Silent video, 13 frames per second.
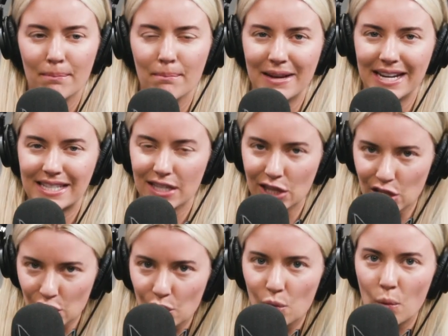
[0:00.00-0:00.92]
Meets
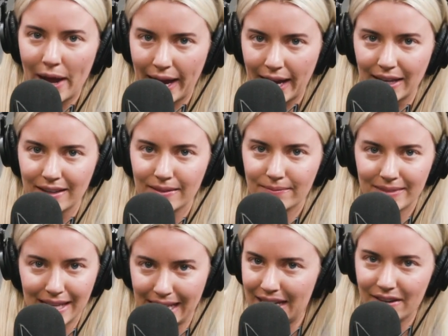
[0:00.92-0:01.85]
Lil Wayne,
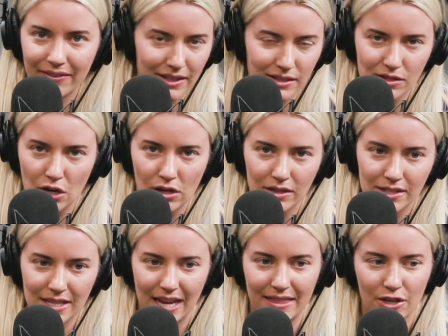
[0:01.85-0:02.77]
any of his
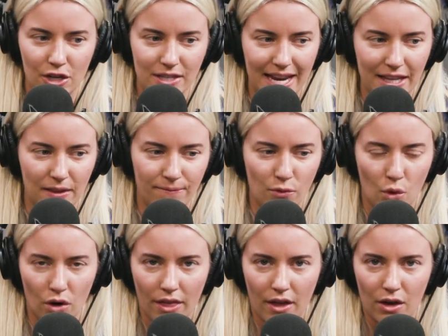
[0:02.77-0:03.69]
songs. And then you take the
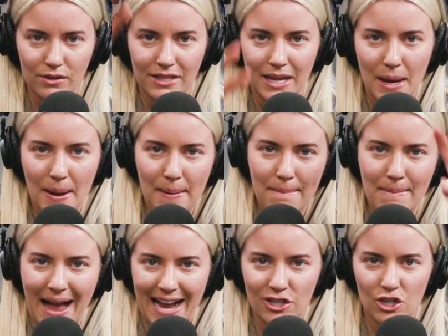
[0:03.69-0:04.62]
four of those,
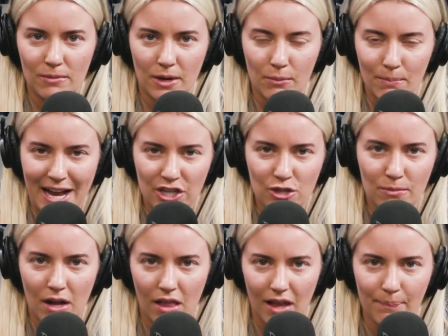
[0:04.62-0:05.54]
mash
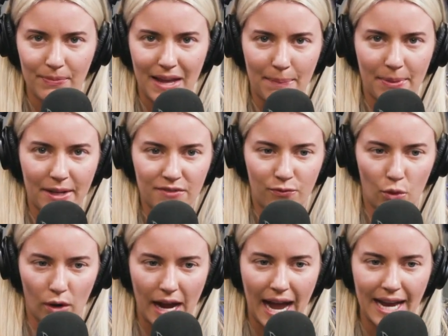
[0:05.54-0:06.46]
them all up. Yep, that's
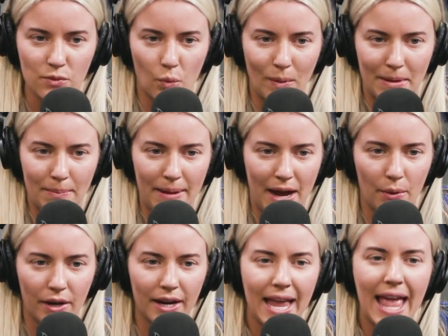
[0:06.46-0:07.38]
four guys, women
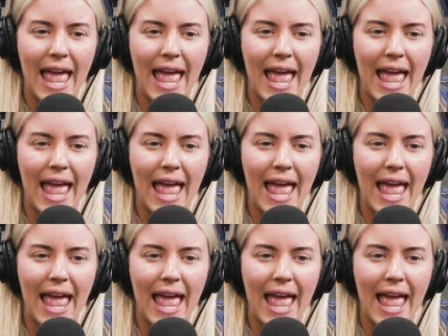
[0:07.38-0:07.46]
power.